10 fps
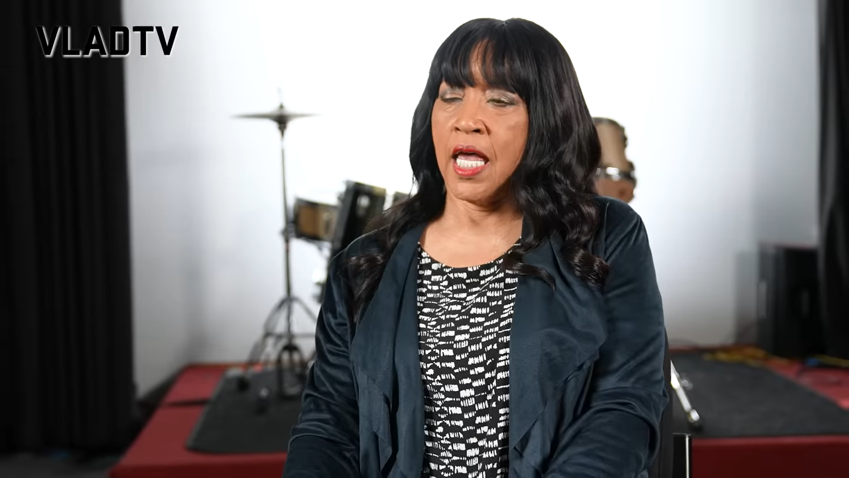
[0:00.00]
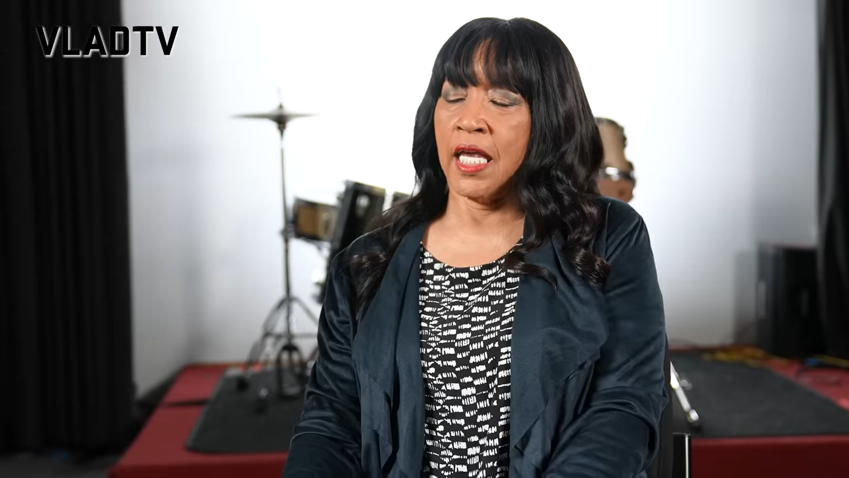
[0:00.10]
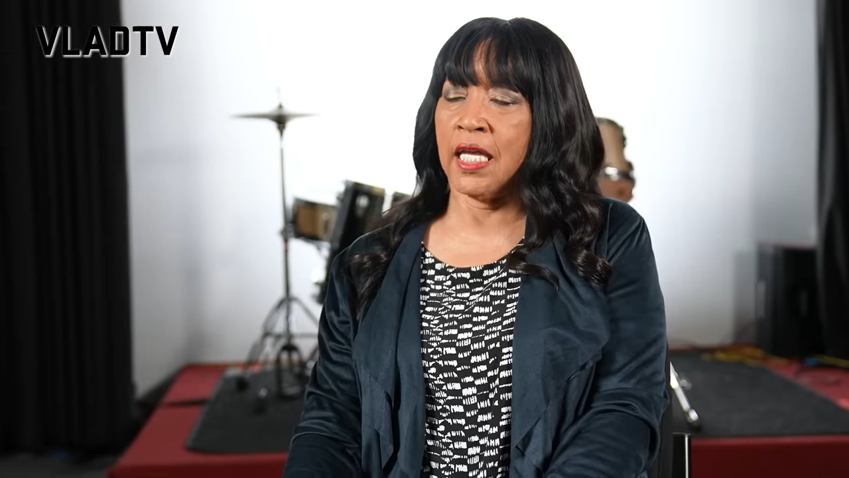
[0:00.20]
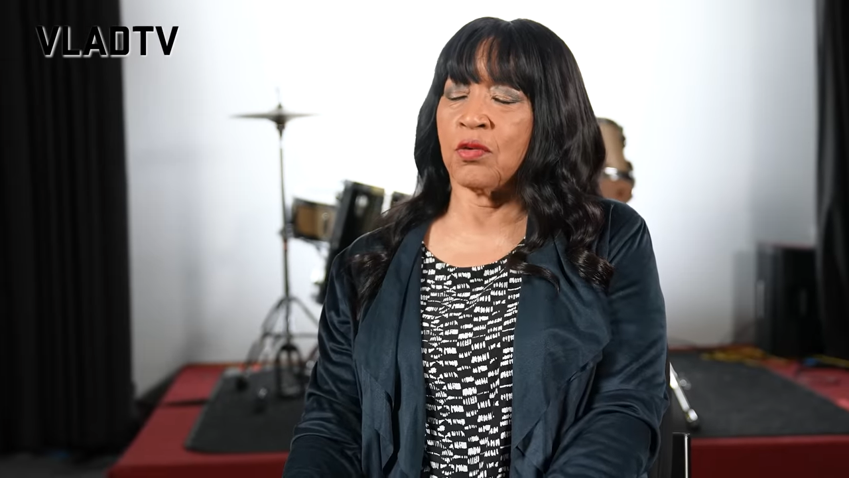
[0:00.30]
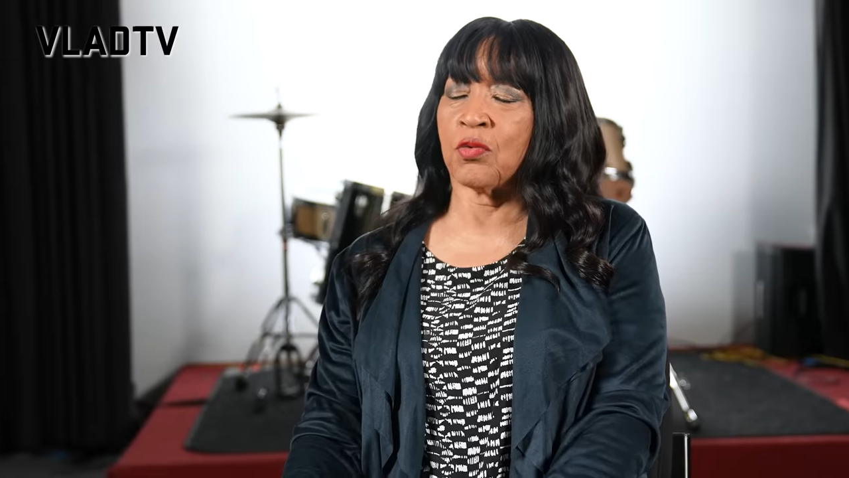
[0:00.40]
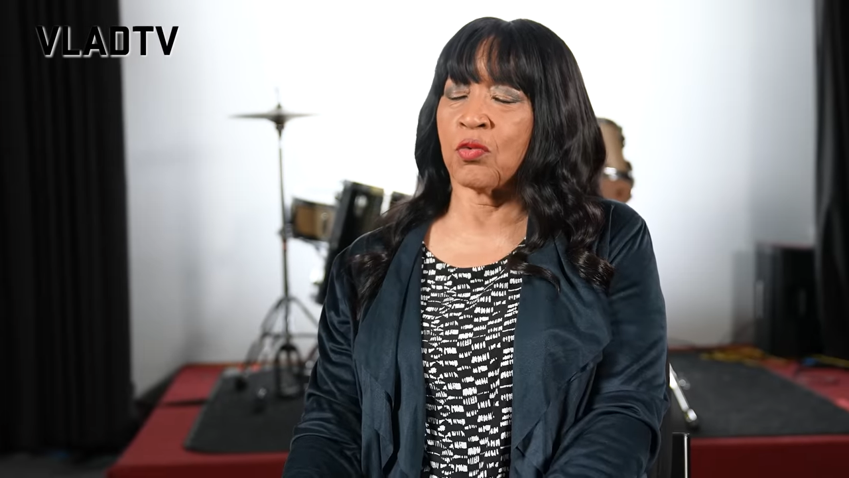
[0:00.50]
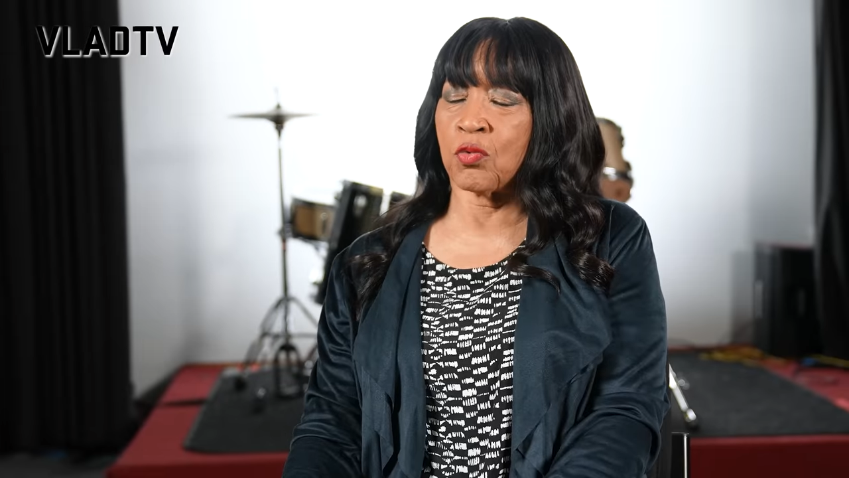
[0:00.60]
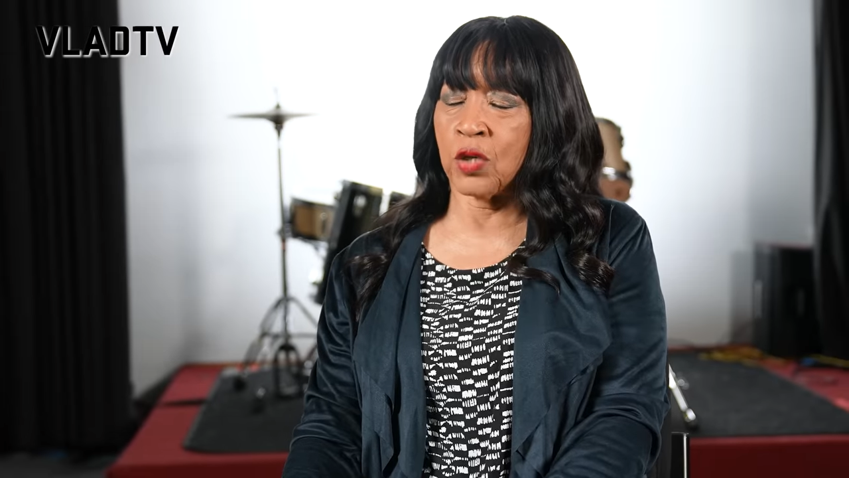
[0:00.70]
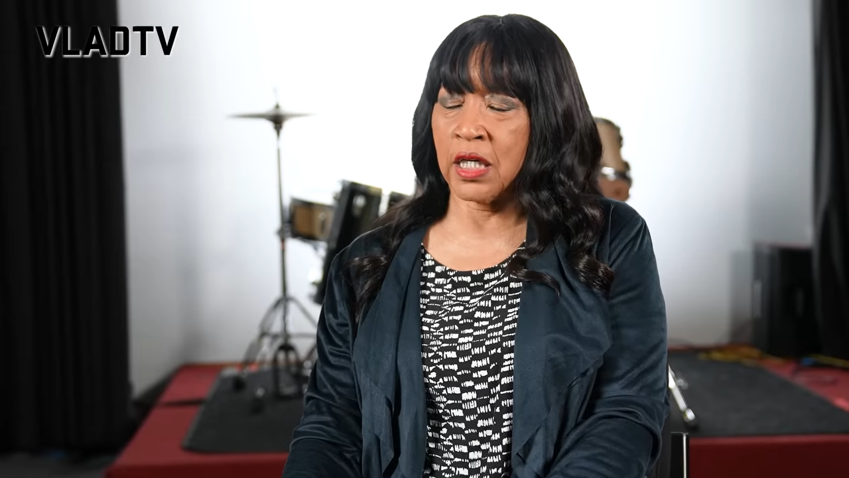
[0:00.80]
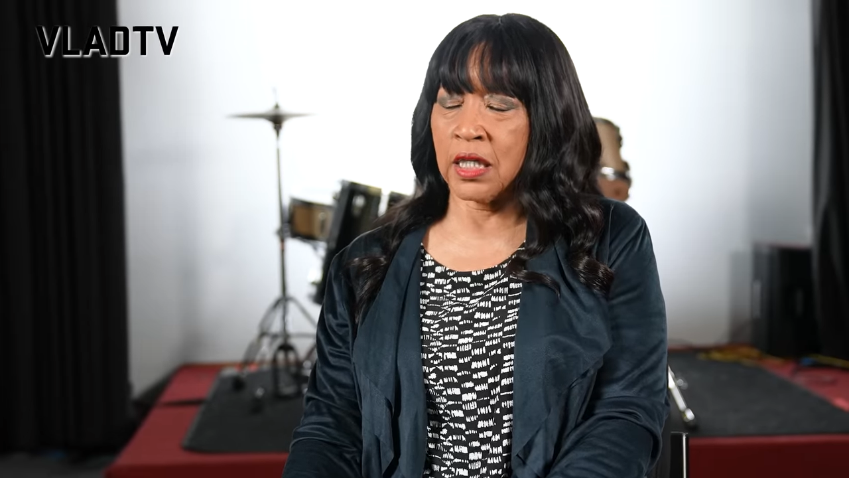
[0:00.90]
It
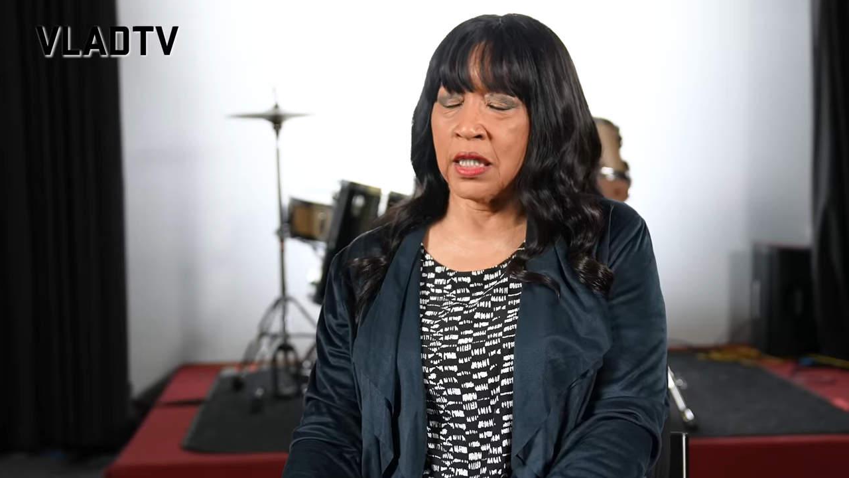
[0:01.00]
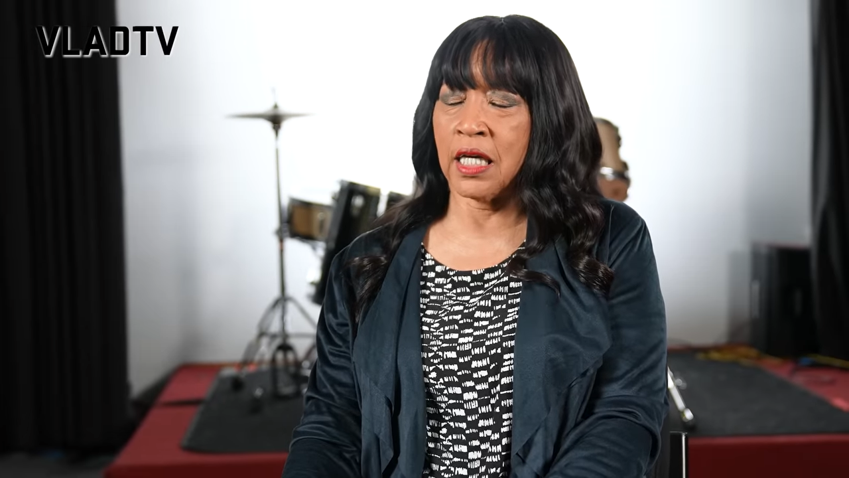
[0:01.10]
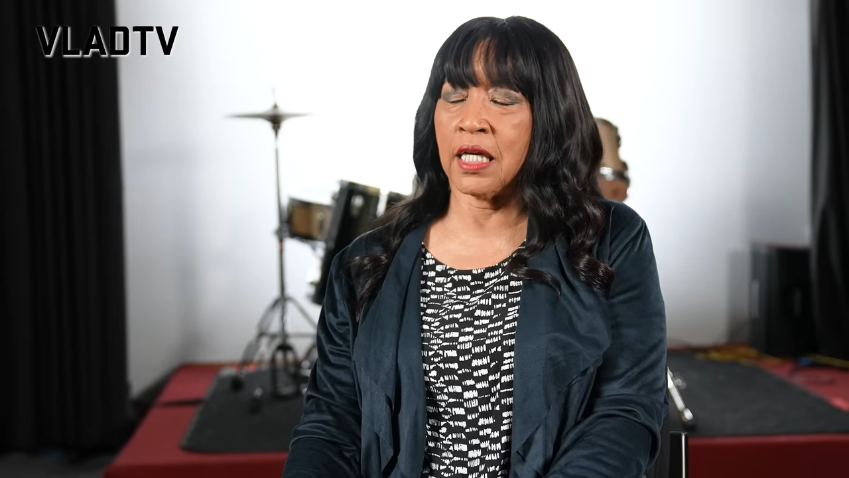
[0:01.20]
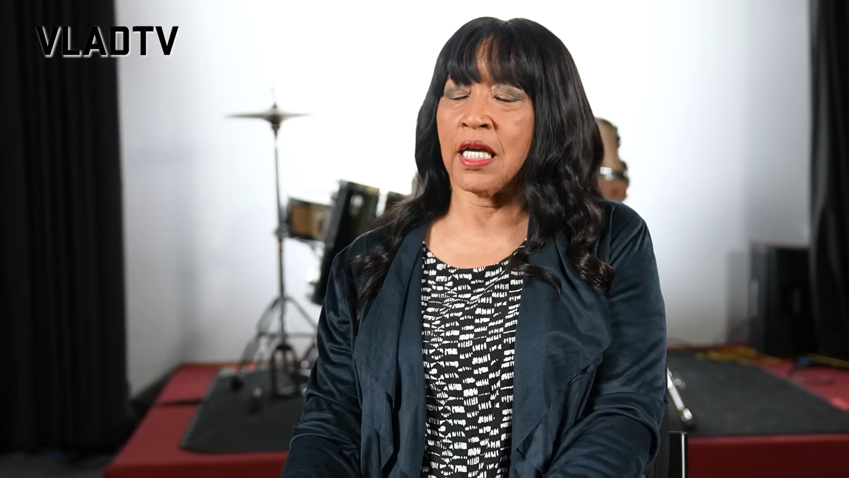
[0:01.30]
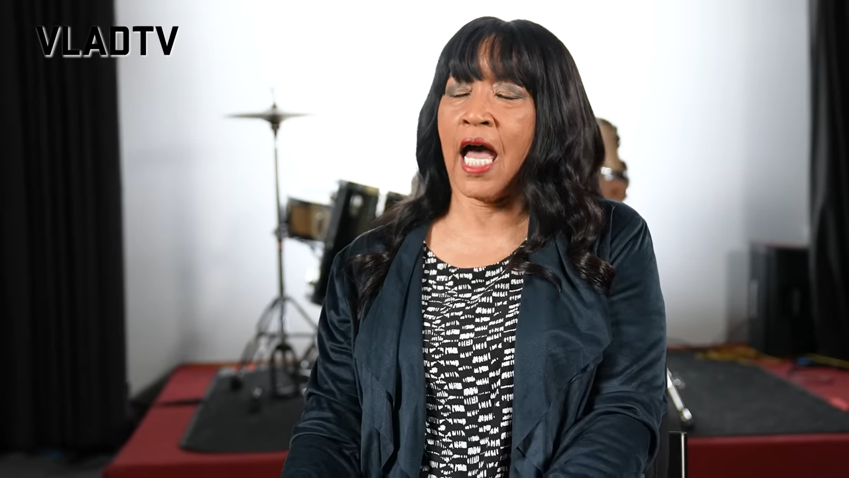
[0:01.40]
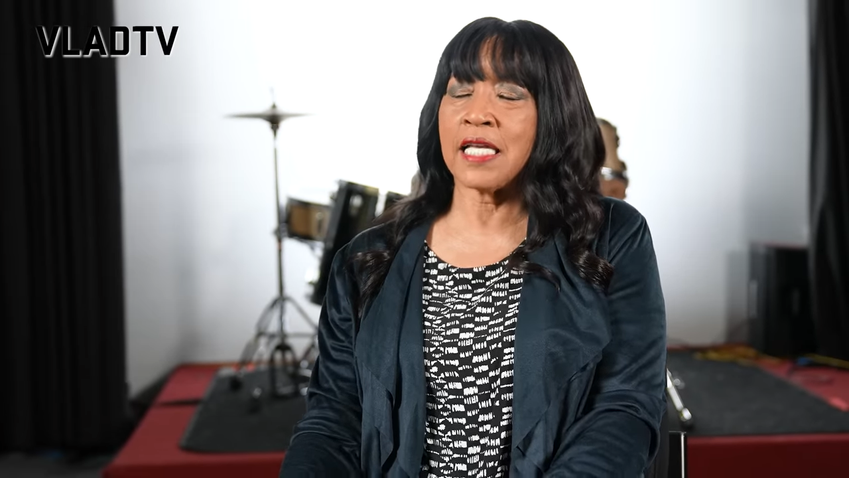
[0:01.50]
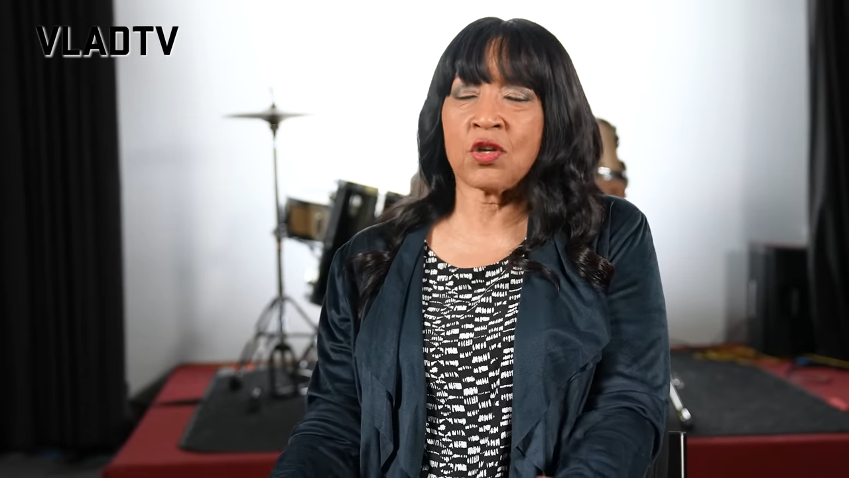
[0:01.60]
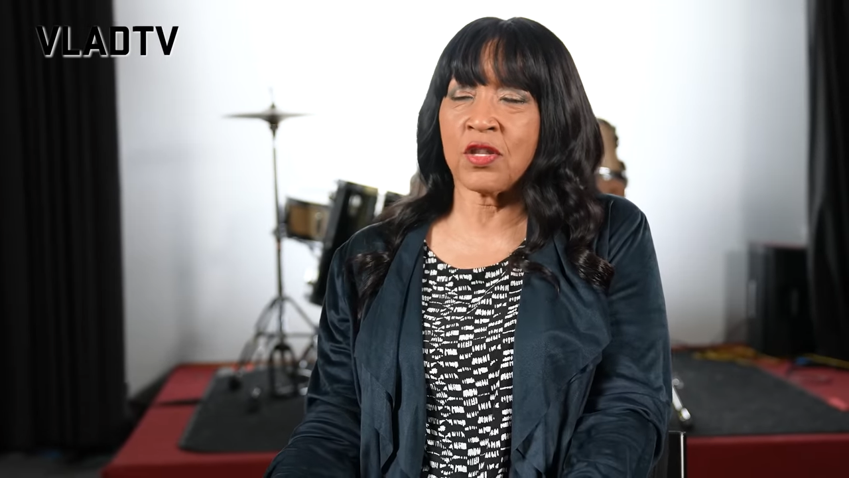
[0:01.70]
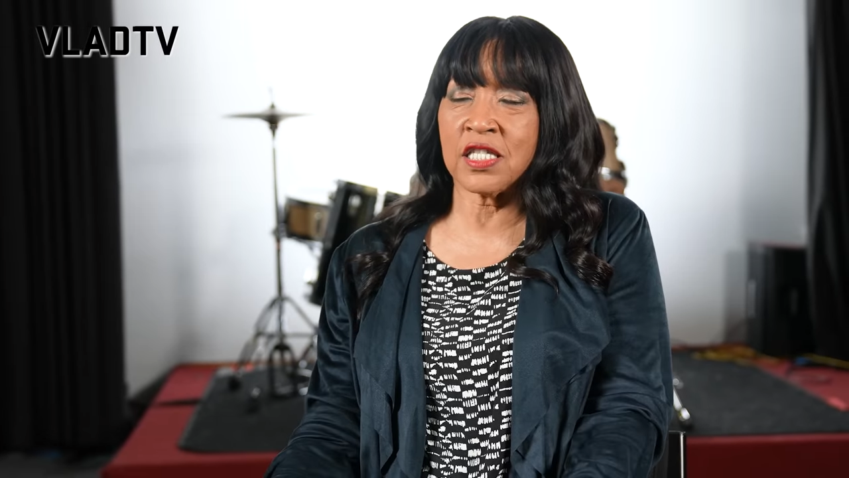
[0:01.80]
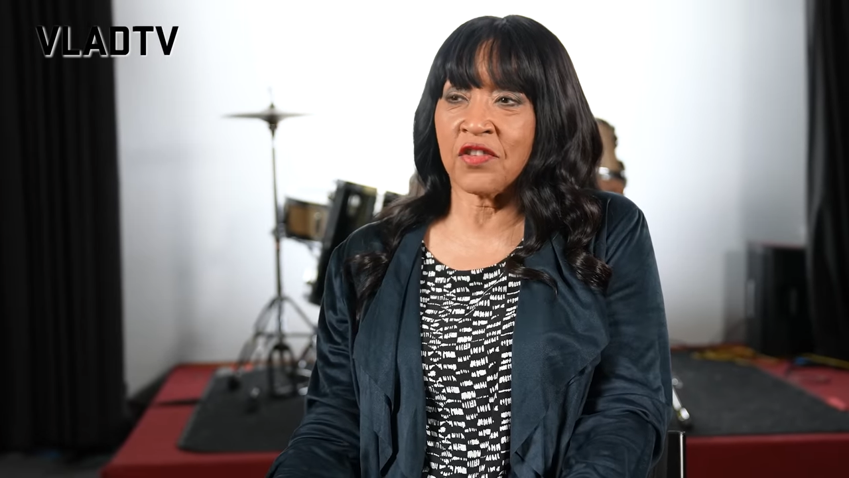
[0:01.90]
really, I
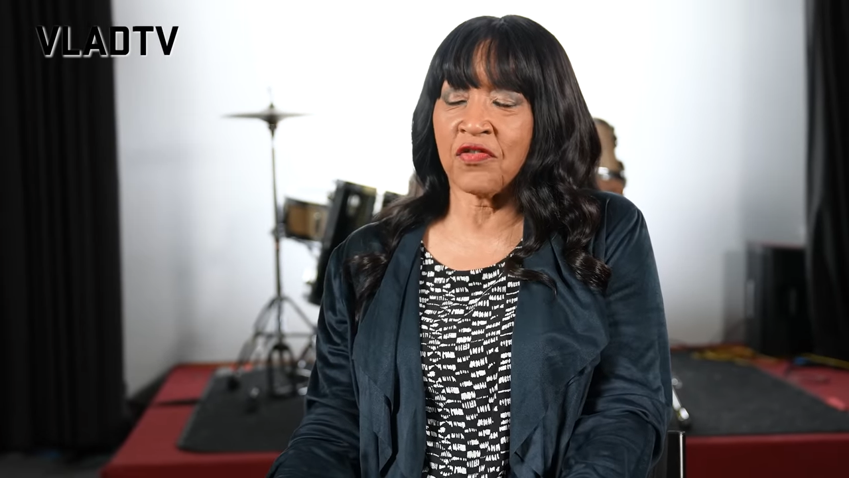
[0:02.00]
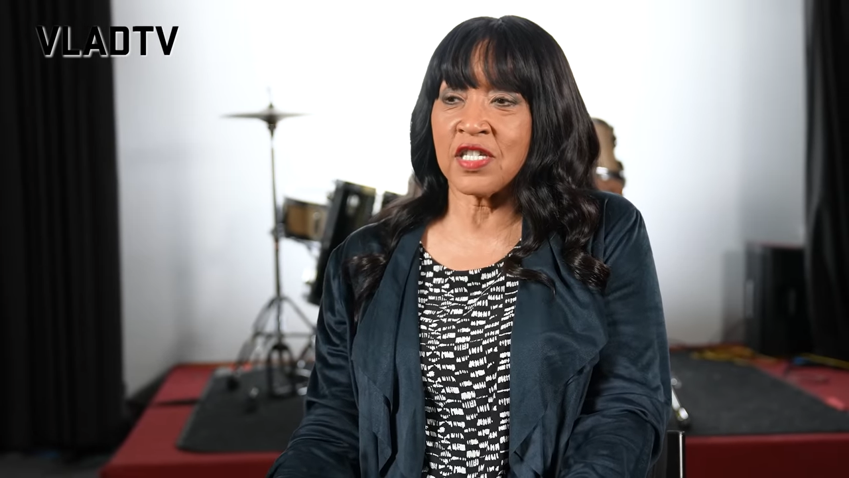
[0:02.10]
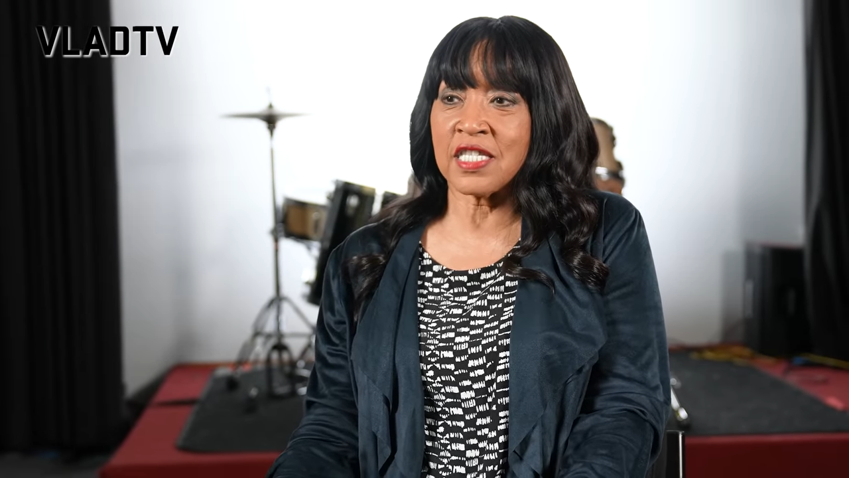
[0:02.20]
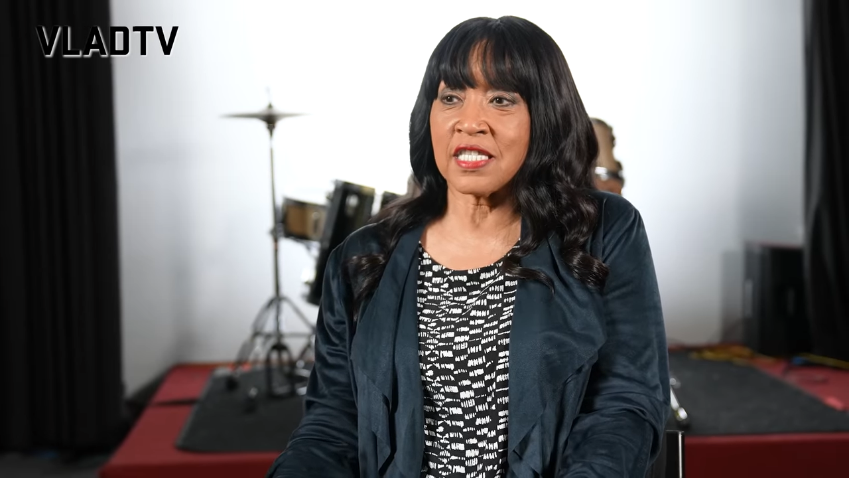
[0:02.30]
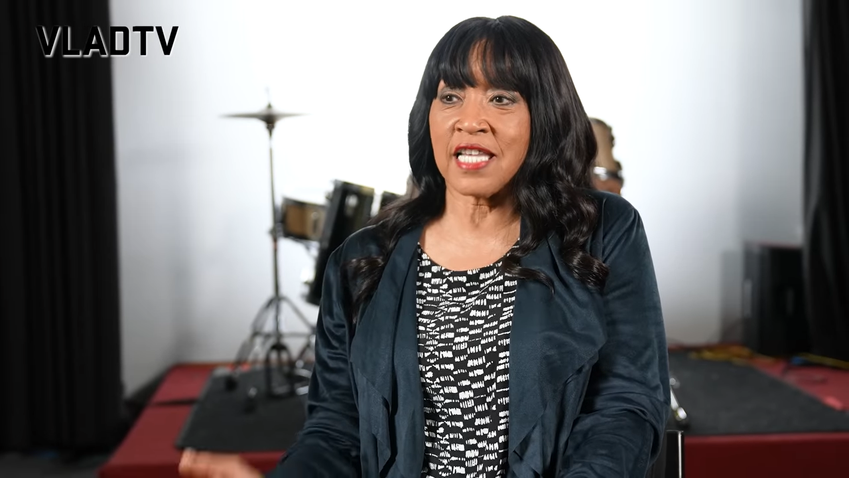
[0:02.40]
saw the difference.